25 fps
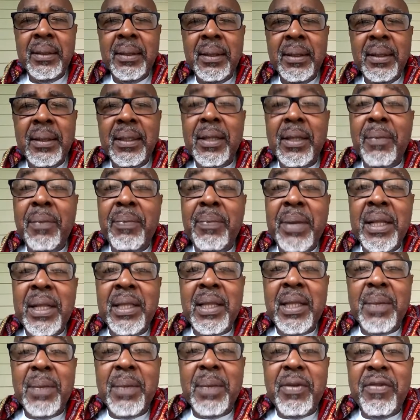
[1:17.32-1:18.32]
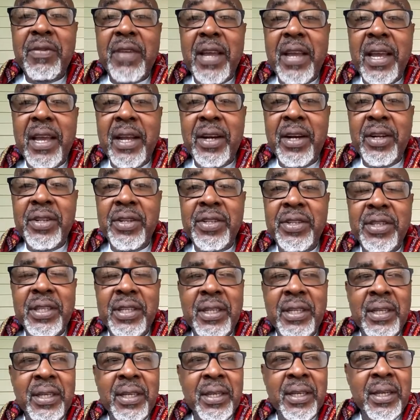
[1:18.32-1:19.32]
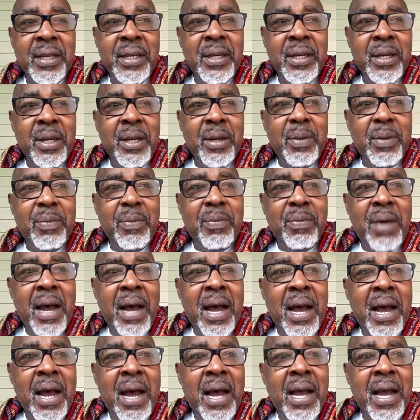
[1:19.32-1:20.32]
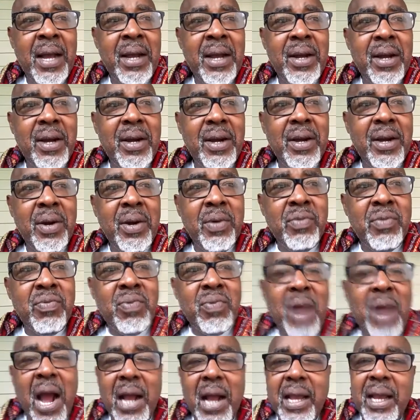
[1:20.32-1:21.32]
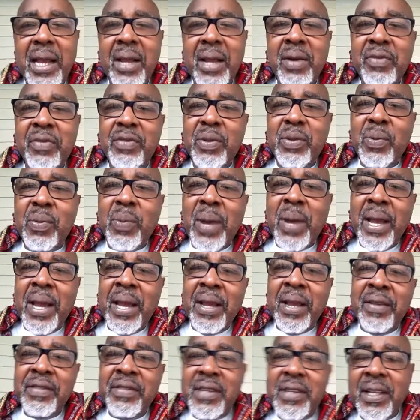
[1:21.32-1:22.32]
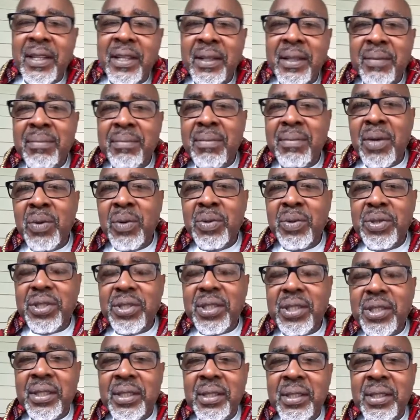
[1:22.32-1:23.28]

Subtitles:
the buildup of energy by her rocking of the waves and the motion.